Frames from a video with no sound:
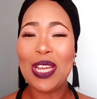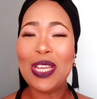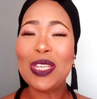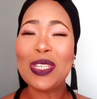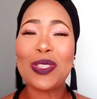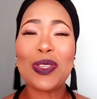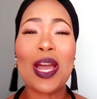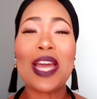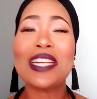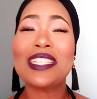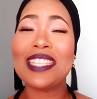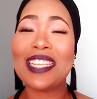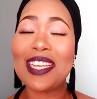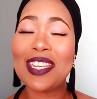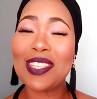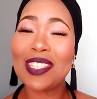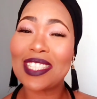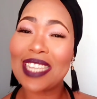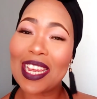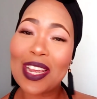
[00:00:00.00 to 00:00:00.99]
So I
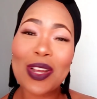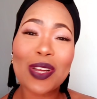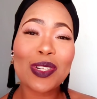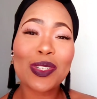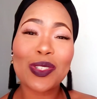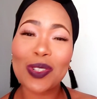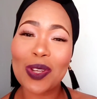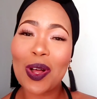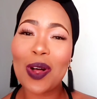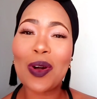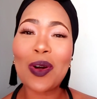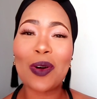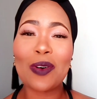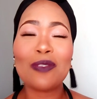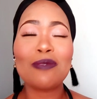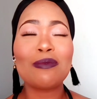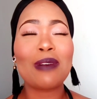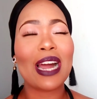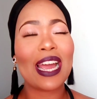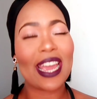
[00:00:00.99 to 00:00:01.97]
decided to take control
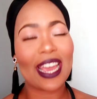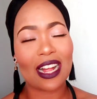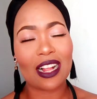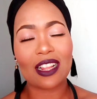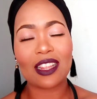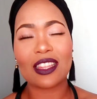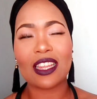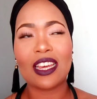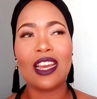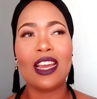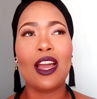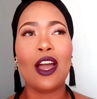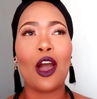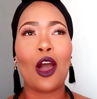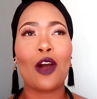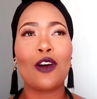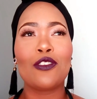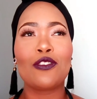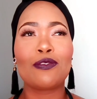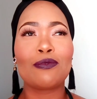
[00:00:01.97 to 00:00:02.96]
of my health,
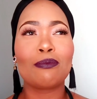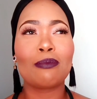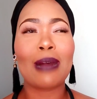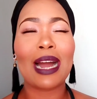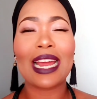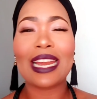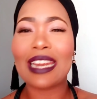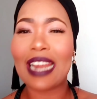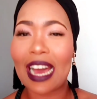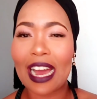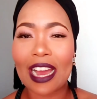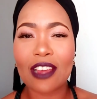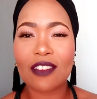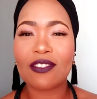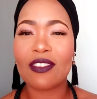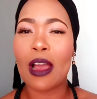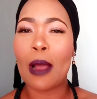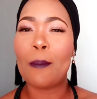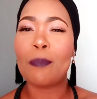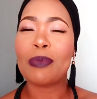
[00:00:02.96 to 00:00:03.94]
of my life.
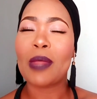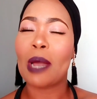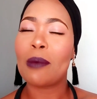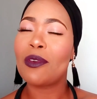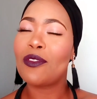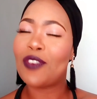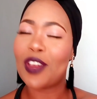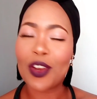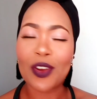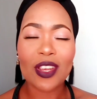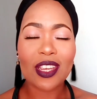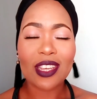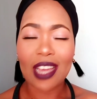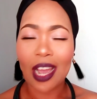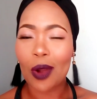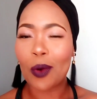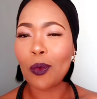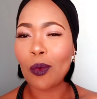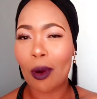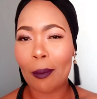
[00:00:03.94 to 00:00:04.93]
I'm a very
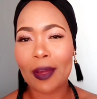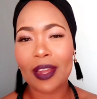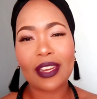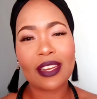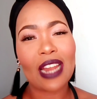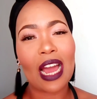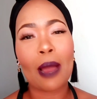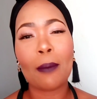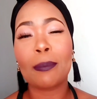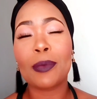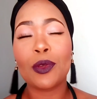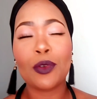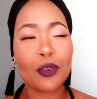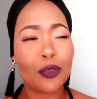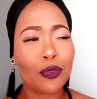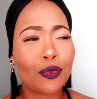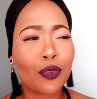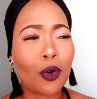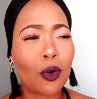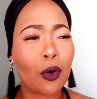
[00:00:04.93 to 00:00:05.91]
young woman. I'm
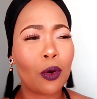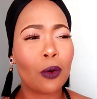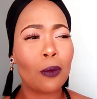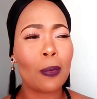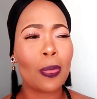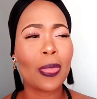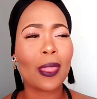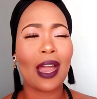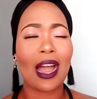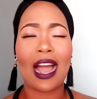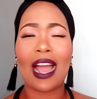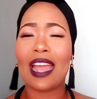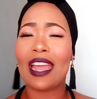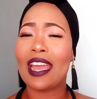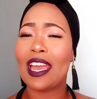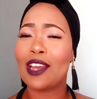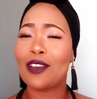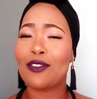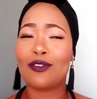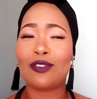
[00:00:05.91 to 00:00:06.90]
beautiful. I
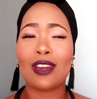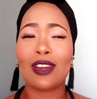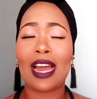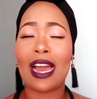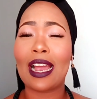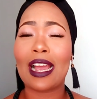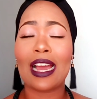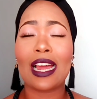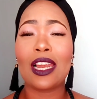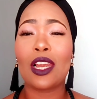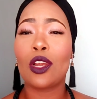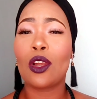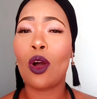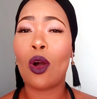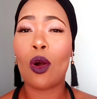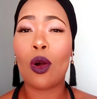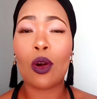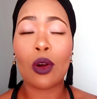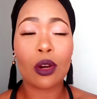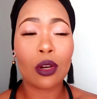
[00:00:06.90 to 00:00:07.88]
have like a
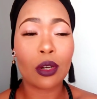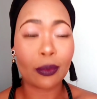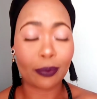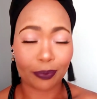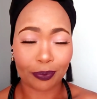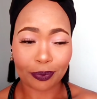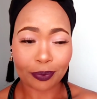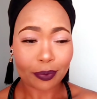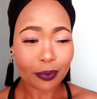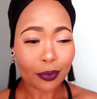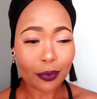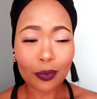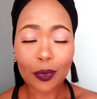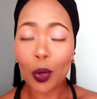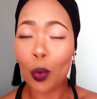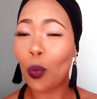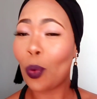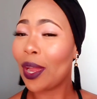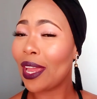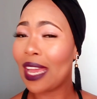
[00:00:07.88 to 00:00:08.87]
long
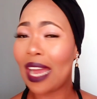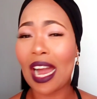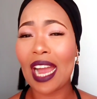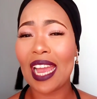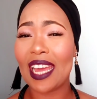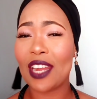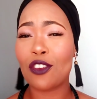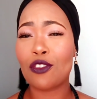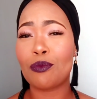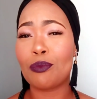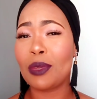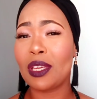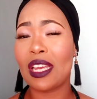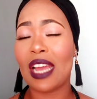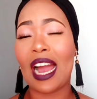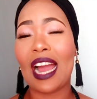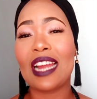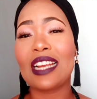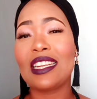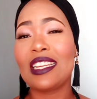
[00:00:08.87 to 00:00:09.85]
way ahead of me.
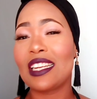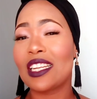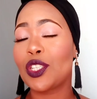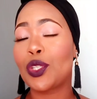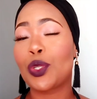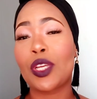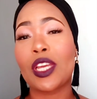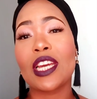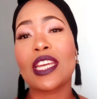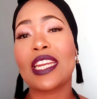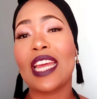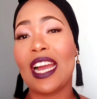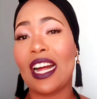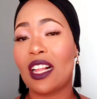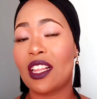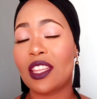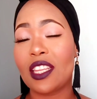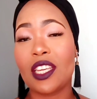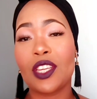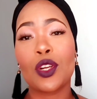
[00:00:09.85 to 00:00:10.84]
I needed to get
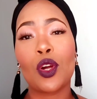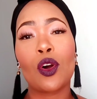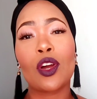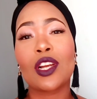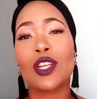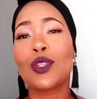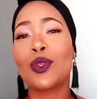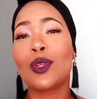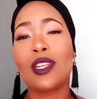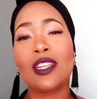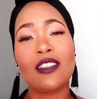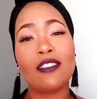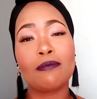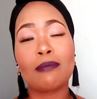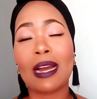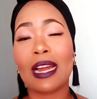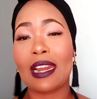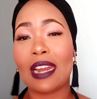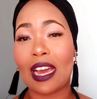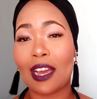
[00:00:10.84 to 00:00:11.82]
healthy in order to live
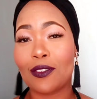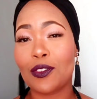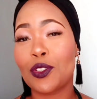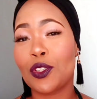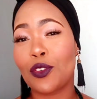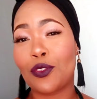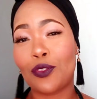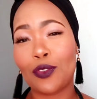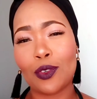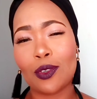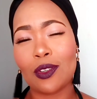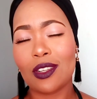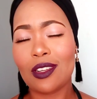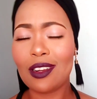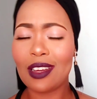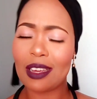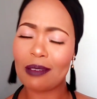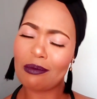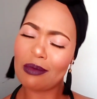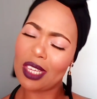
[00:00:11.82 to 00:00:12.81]
my life to the full.
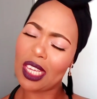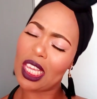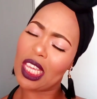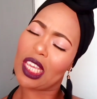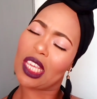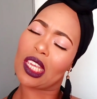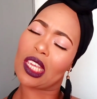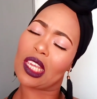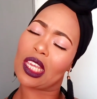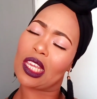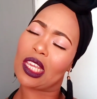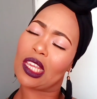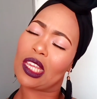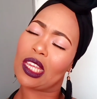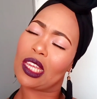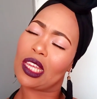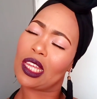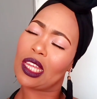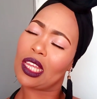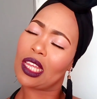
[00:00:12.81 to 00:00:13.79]
Look at me.
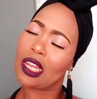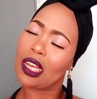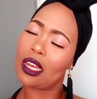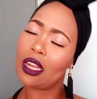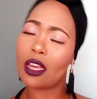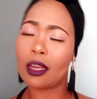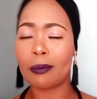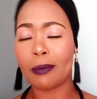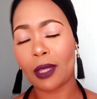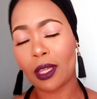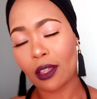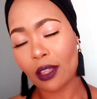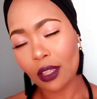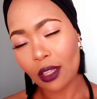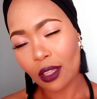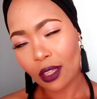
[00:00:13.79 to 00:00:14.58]
Look at me.